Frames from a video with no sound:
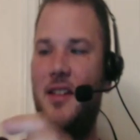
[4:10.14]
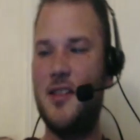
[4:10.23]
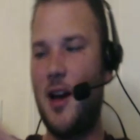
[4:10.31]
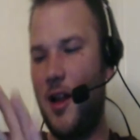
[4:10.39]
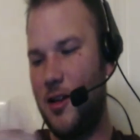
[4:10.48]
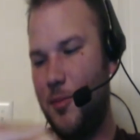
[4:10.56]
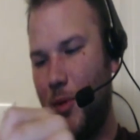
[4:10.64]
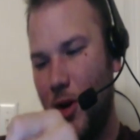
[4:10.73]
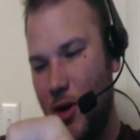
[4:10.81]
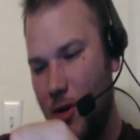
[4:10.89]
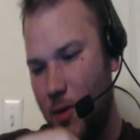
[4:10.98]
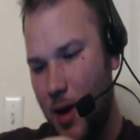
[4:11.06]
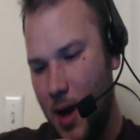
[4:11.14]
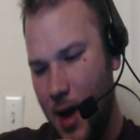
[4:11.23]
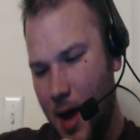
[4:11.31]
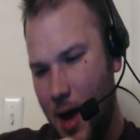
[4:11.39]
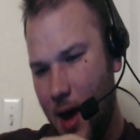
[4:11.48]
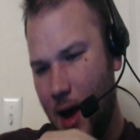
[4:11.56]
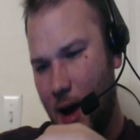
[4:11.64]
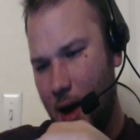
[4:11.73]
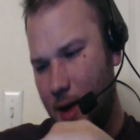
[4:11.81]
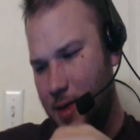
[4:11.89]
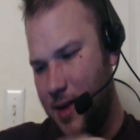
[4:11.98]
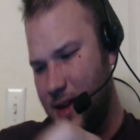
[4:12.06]
color blue.
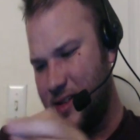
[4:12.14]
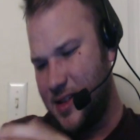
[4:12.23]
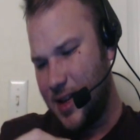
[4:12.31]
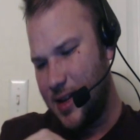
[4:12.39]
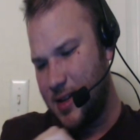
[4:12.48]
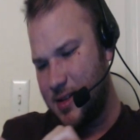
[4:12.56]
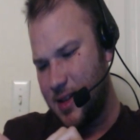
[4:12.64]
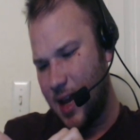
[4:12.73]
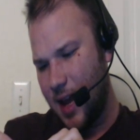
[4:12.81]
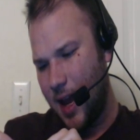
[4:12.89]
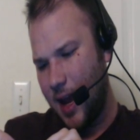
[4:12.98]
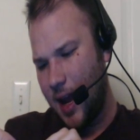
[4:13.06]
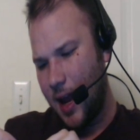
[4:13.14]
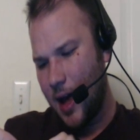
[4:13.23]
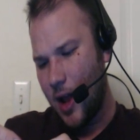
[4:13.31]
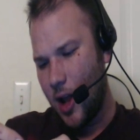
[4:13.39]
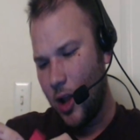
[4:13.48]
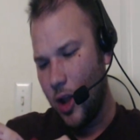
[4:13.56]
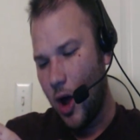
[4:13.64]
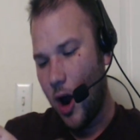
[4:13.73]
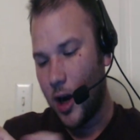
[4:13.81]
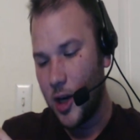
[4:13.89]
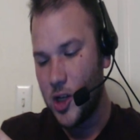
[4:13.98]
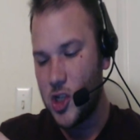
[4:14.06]
This is a
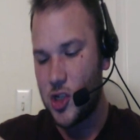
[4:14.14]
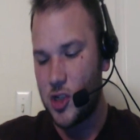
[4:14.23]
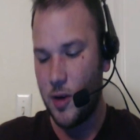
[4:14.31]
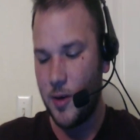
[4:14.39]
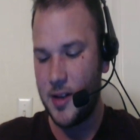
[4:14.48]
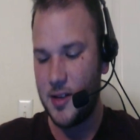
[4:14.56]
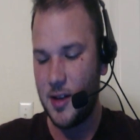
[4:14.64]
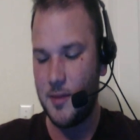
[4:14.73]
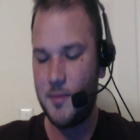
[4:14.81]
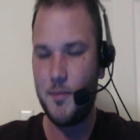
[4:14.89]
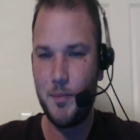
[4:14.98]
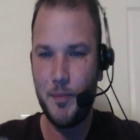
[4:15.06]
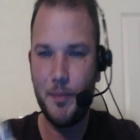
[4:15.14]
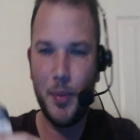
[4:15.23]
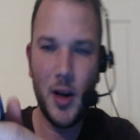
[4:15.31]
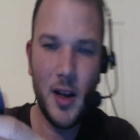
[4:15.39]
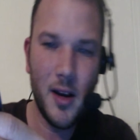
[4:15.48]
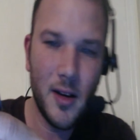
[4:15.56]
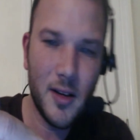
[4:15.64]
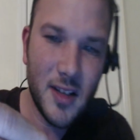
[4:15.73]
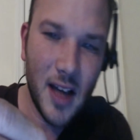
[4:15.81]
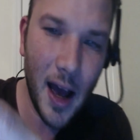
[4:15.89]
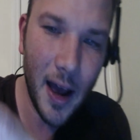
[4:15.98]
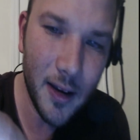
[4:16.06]
large, so it's a pretty good
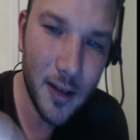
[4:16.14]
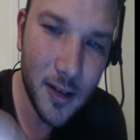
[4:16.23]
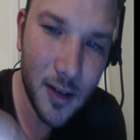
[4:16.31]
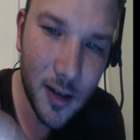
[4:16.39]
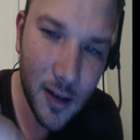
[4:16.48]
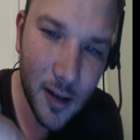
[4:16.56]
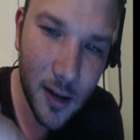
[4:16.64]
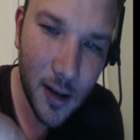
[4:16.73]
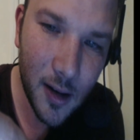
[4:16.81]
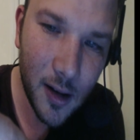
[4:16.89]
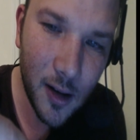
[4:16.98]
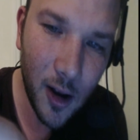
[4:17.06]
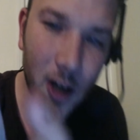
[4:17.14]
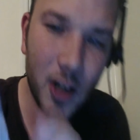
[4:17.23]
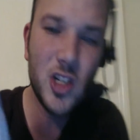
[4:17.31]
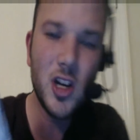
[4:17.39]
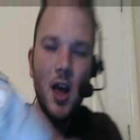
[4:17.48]
size, large.